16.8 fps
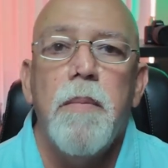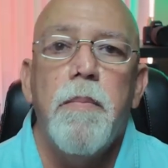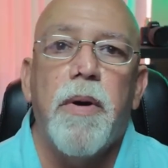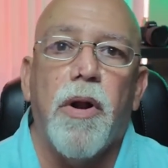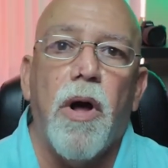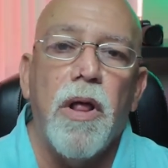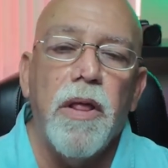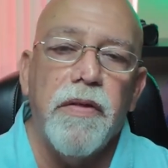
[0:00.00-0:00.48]

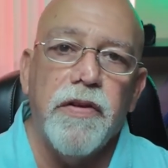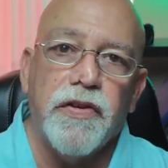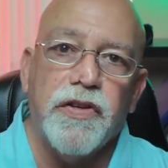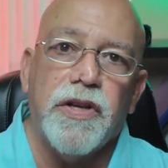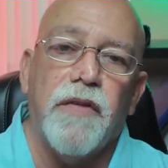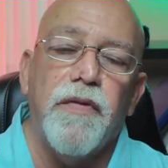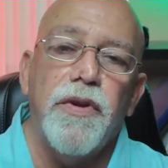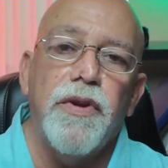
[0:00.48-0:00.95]
But all of the
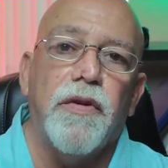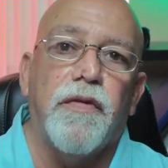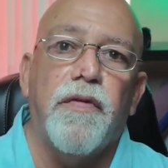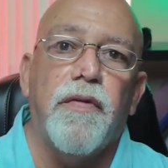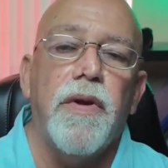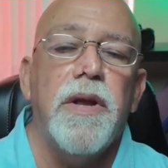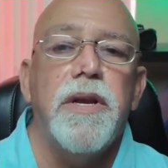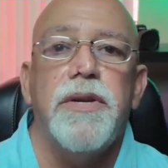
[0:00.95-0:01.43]
stuff in your
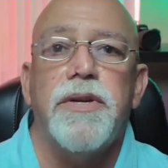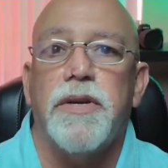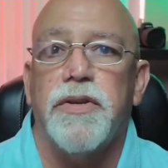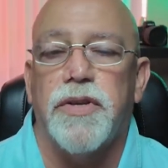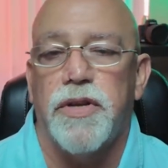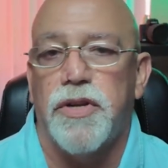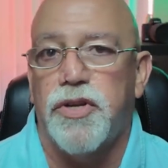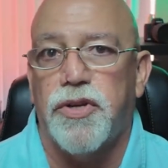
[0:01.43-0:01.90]
fridge
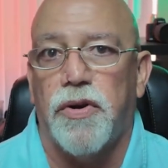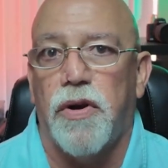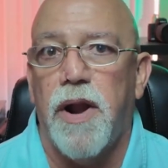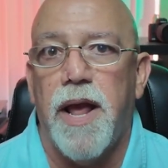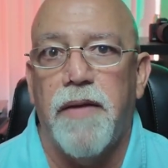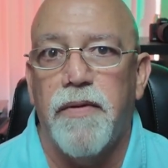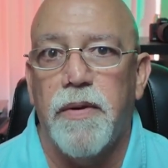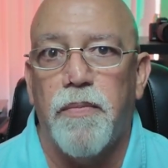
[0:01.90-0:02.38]
is going to
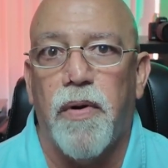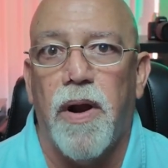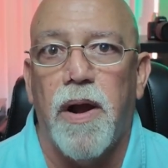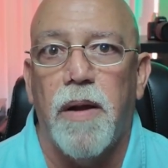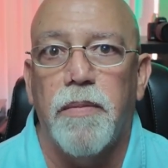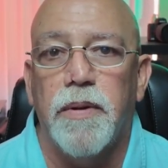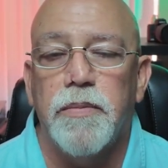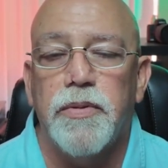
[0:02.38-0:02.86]
start having
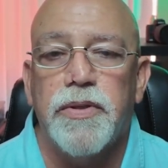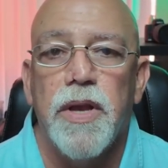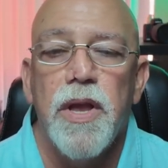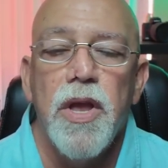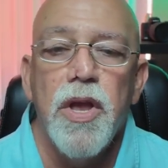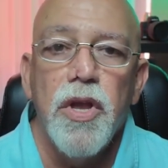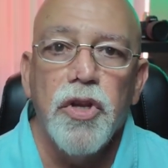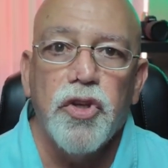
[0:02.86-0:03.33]
problems.
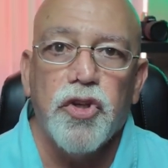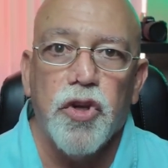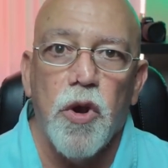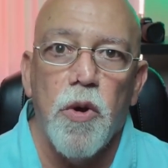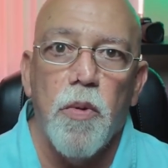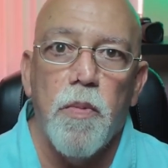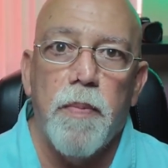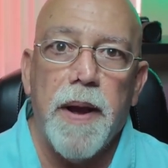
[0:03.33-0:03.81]

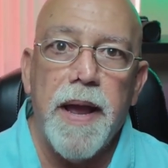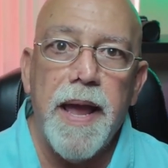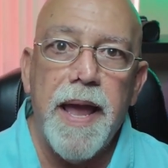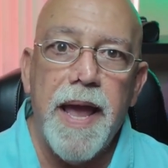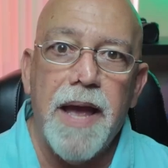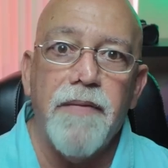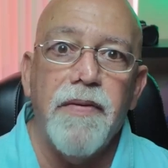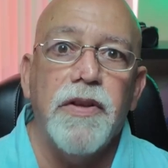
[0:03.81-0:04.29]
So by
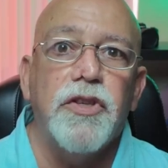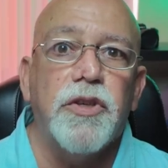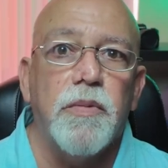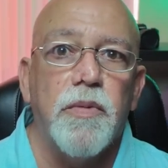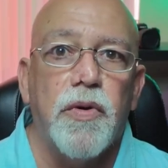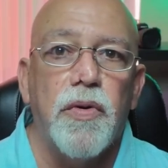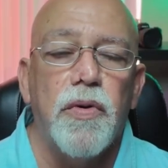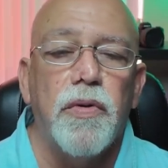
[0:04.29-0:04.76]
having
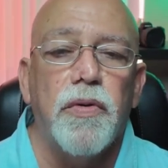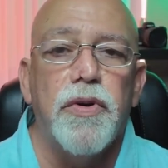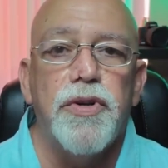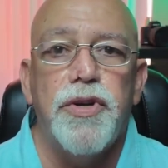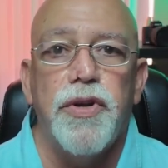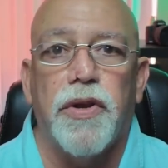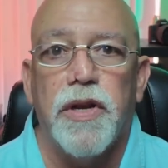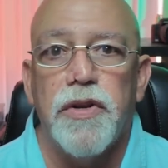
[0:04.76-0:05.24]
some
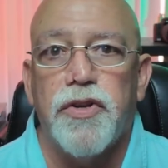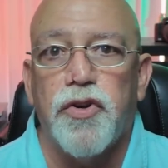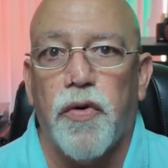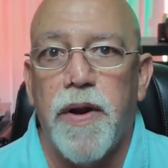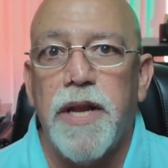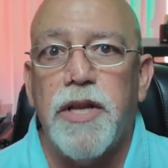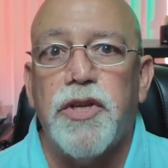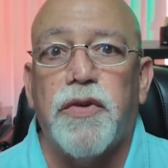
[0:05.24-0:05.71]
coolers, you can
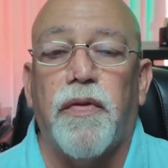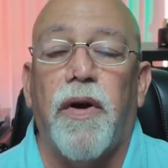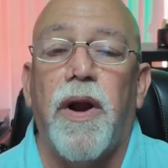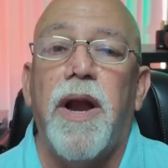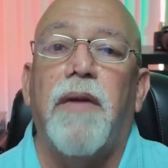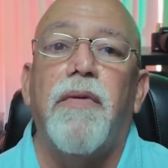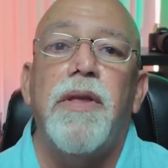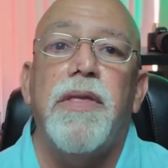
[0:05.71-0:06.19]

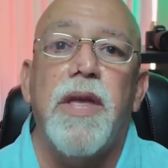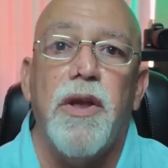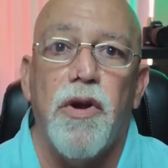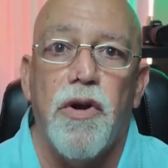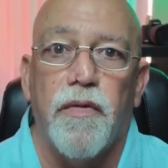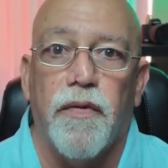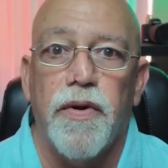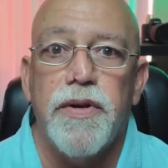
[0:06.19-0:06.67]
transfer everything
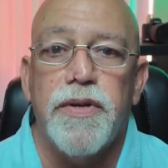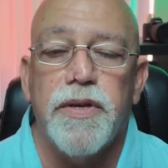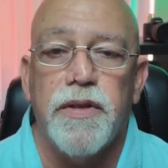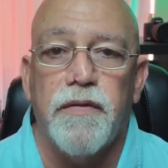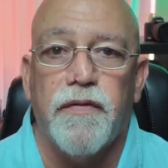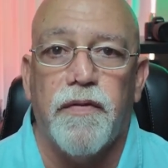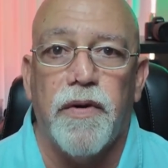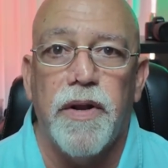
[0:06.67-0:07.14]
over into
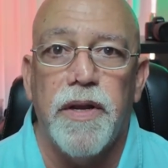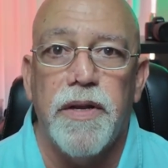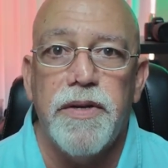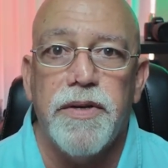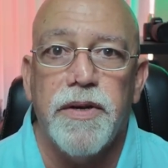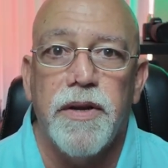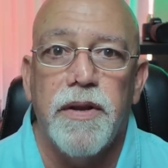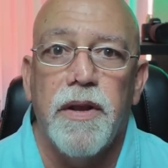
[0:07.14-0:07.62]
the
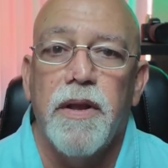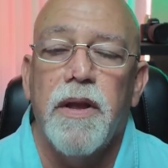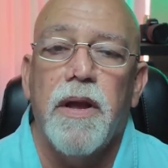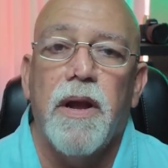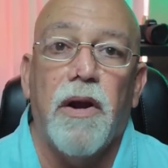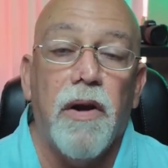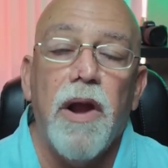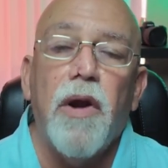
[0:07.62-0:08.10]
fridge,
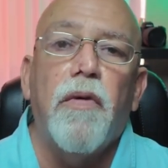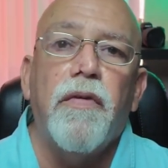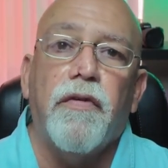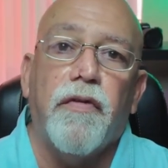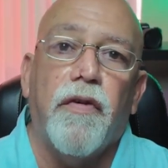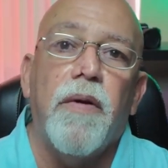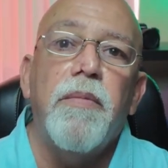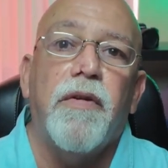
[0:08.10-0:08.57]
or
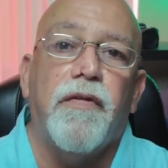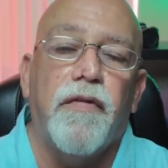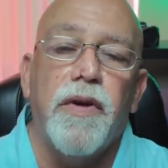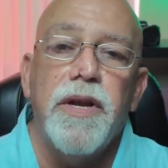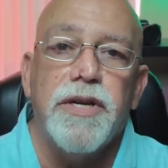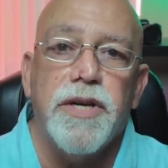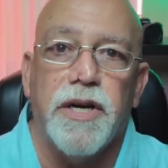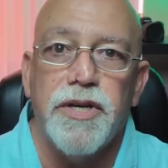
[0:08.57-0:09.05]
over from the
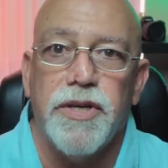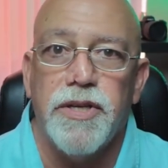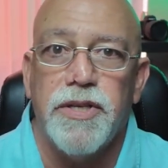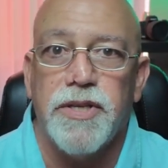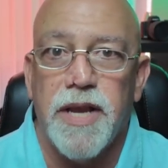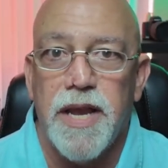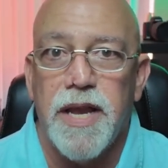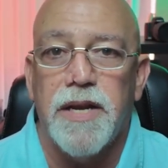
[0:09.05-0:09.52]
fridge, I
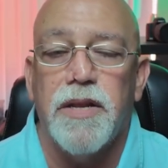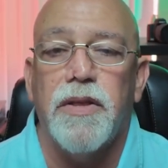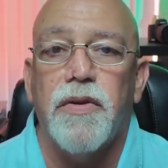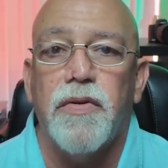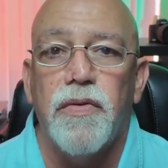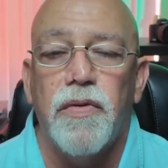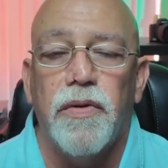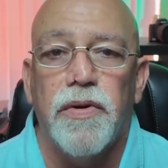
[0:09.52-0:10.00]
should say, into the
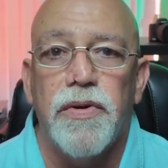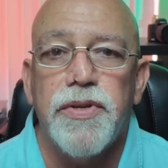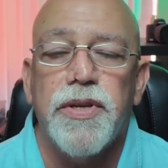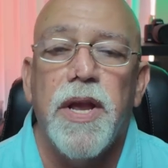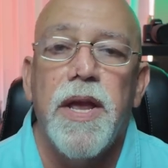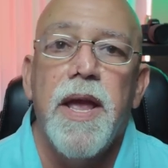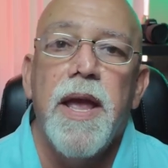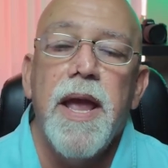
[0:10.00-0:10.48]

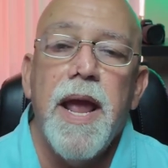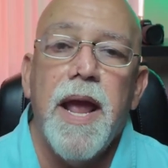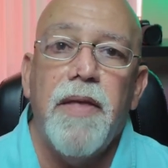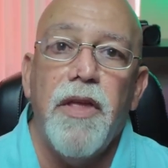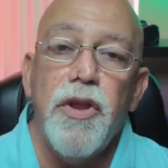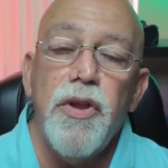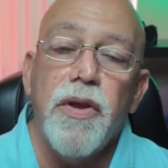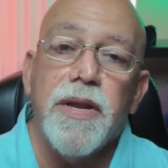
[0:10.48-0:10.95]
coolers.
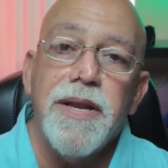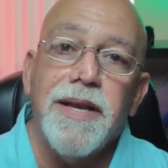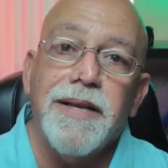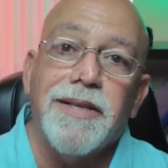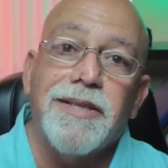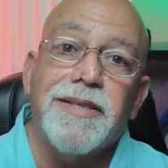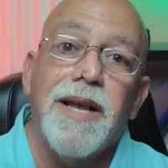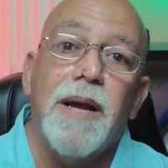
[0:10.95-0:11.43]
And then you can
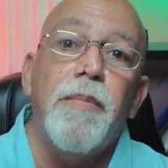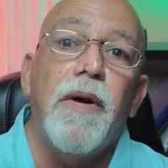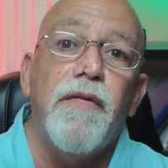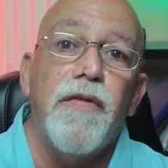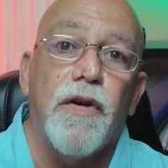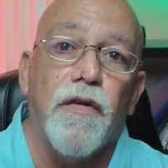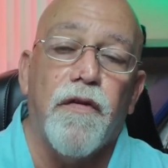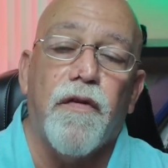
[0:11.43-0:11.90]
take some
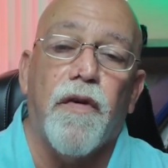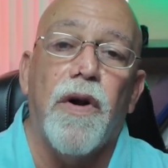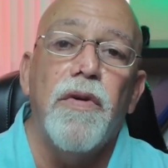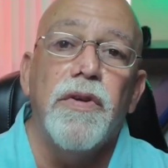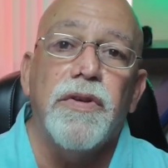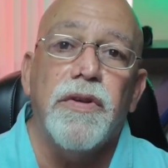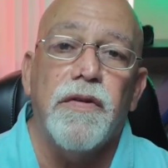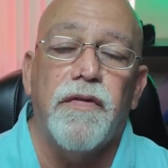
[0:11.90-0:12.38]
of your
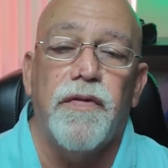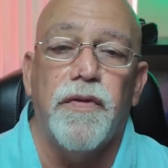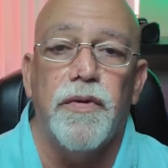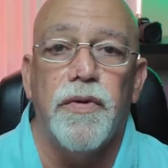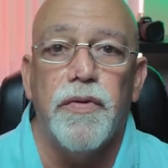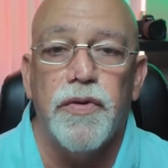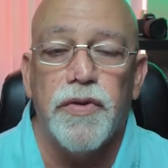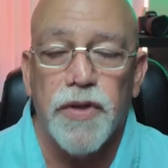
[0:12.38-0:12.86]
frozen
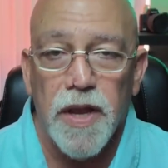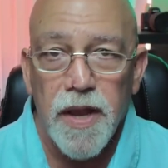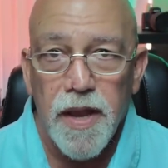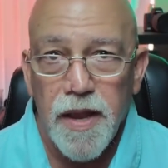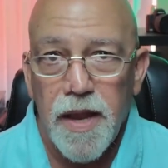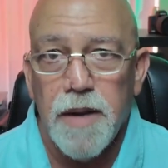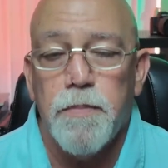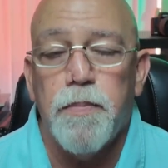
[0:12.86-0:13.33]
foods
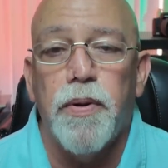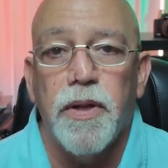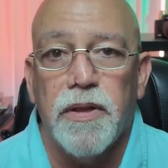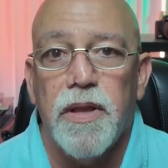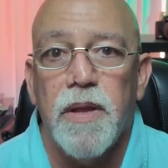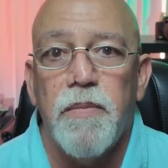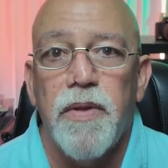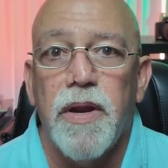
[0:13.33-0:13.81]
and
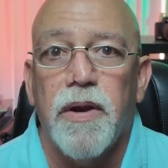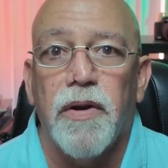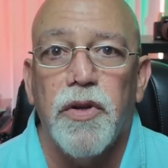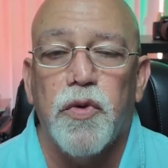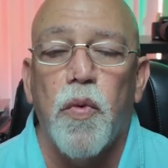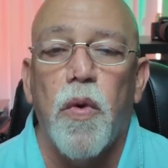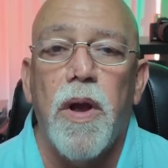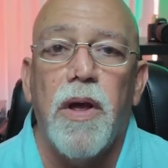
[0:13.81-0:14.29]
put them there
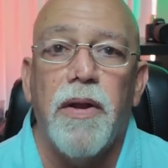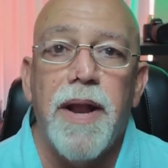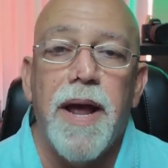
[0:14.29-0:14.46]
as well.